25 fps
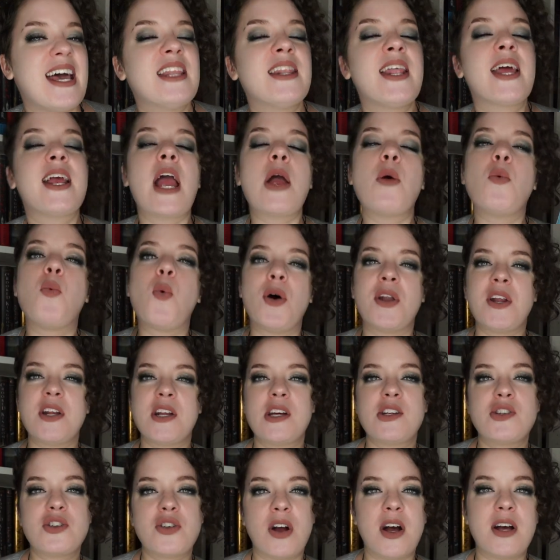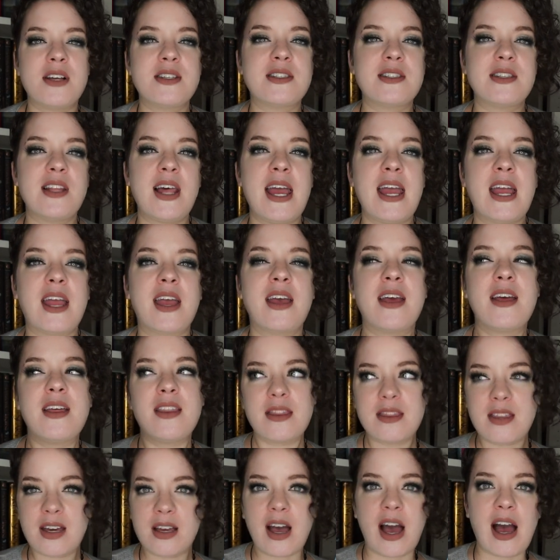And like, I wanted to trust like
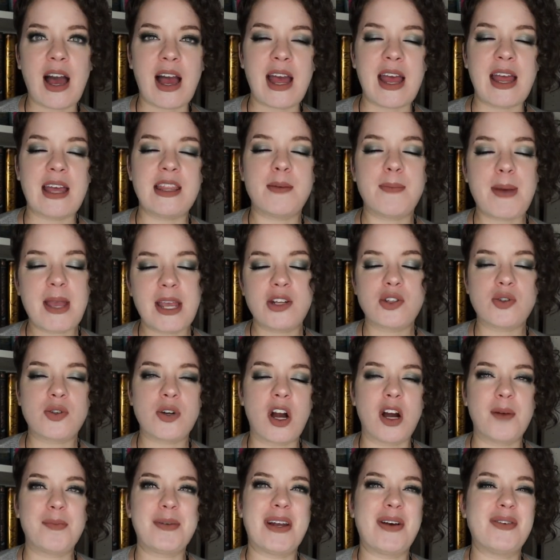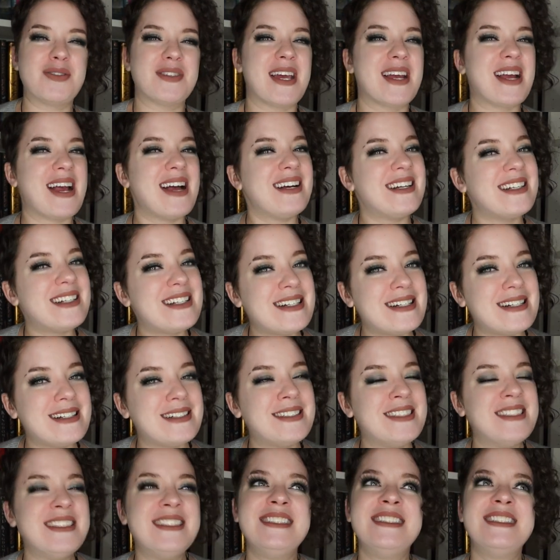the guy, the patriarch, but I was like,
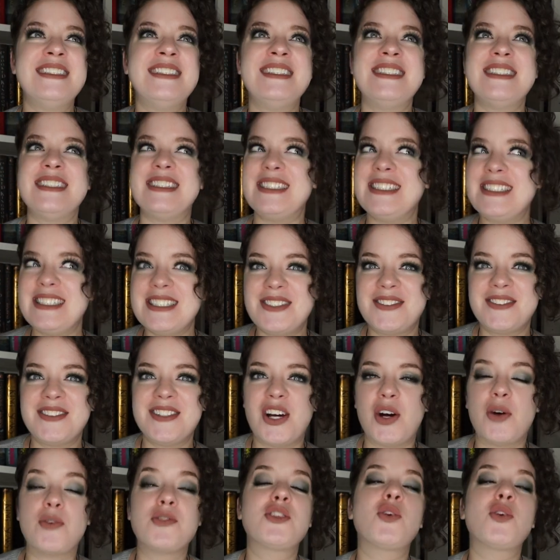I don't know.